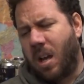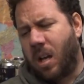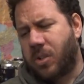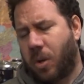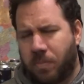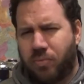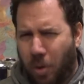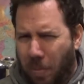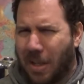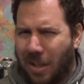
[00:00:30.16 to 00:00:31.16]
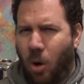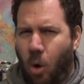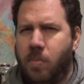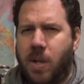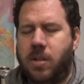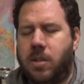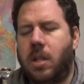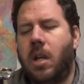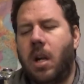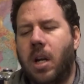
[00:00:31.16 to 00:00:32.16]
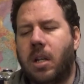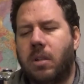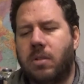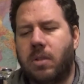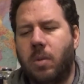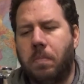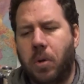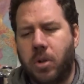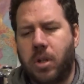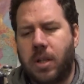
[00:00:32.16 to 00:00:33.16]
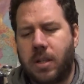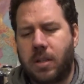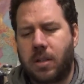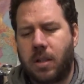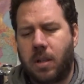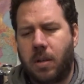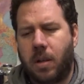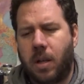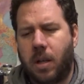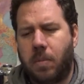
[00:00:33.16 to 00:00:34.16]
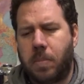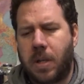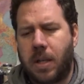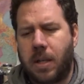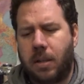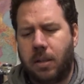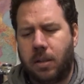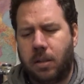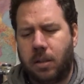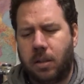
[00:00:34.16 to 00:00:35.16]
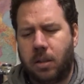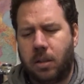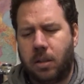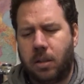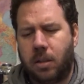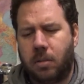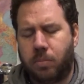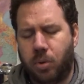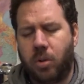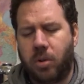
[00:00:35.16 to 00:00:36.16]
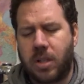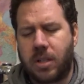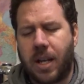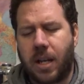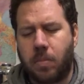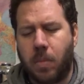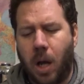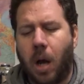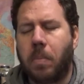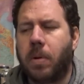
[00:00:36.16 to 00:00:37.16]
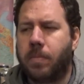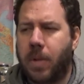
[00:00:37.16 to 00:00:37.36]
So I'm probably almost certainly going to butcher this beer brewery's name up.